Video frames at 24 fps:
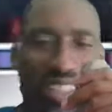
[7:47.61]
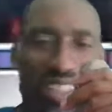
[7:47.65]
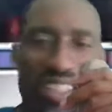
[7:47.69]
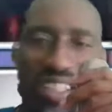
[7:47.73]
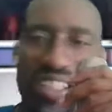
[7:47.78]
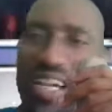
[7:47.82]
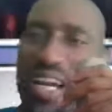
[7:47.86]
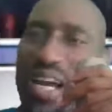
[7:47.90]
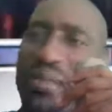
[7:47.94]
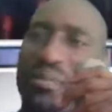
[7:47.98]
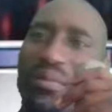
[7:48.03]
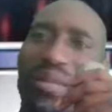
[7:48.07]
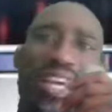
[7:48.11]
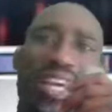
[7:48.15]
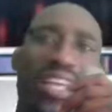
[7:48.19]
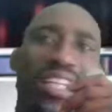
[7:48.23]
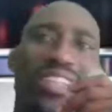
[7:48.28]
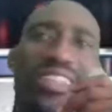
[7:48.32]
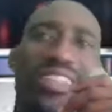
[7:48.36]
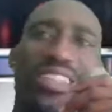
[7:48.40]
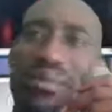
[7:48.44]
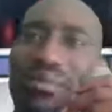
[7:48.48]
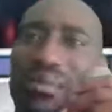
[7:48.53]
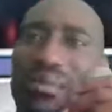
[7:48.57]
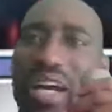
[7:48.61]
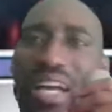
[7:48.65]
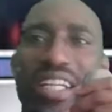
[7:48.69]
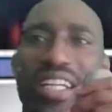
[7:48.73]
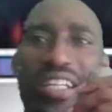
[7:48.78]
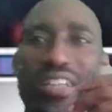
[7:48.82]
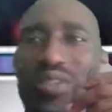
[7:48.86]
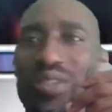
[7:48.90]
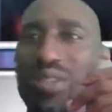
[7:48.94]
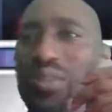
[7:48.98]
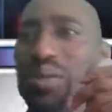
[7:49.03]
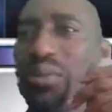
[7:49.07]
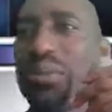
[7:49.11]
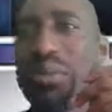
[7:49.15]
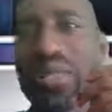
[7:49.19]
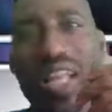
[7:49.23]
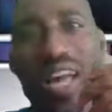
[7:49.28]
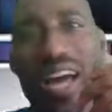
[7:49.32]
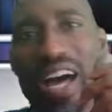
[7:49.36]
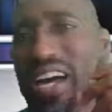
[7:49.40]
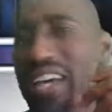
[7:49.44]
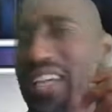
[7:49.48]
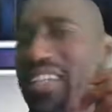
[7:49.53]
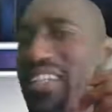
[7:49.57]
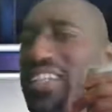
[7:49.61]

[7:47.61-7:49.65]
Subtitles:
I'm not somebody on a block.